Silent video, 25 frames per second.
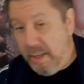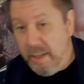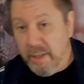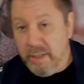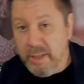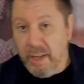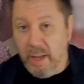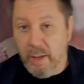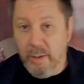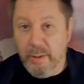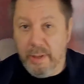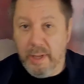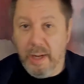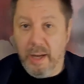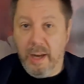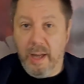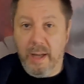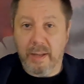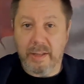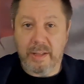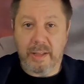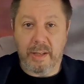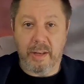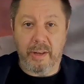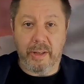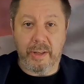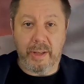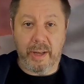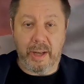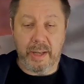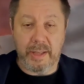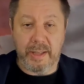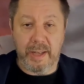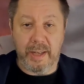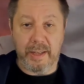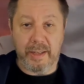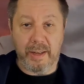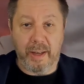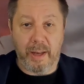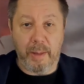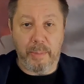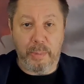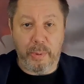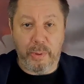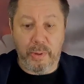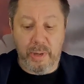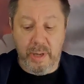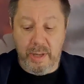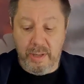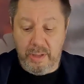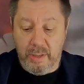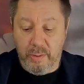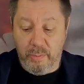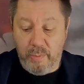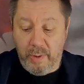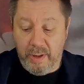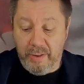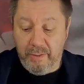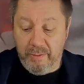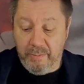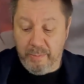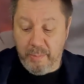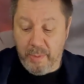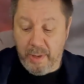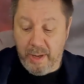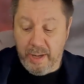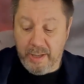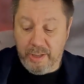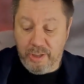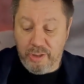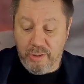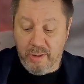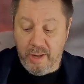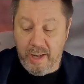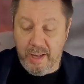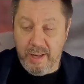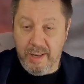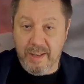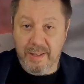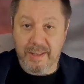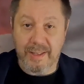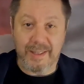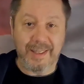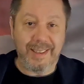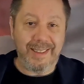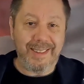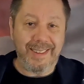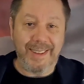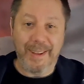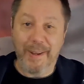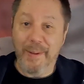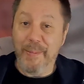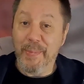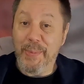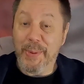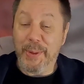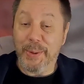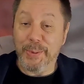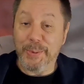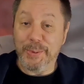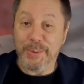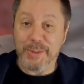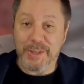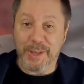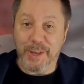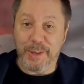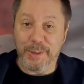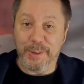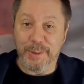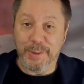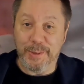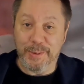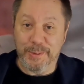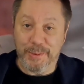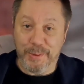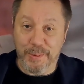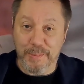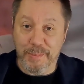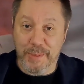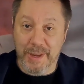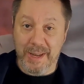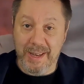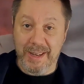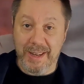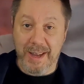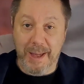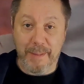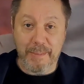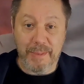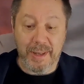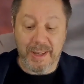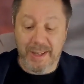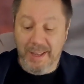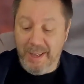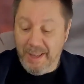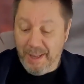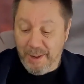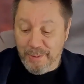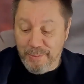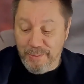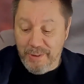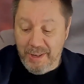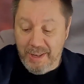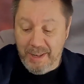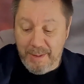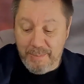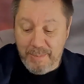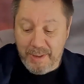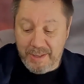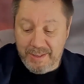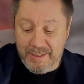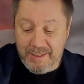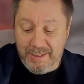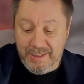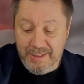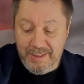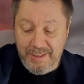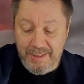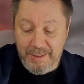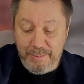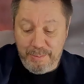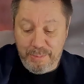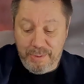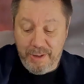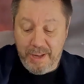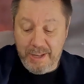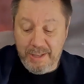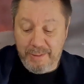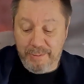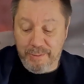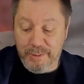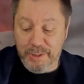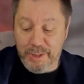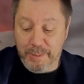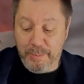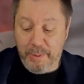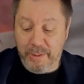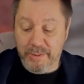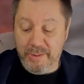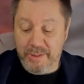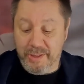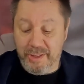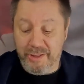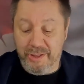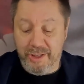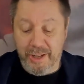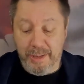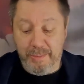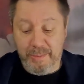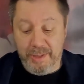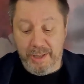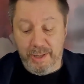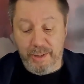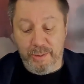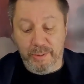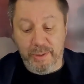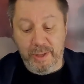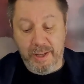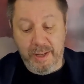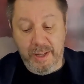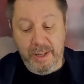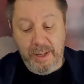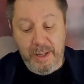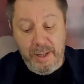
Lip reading: So the last lot that I did, I put into one of my trays, also from B&M. I really must press for a sponsorship deal.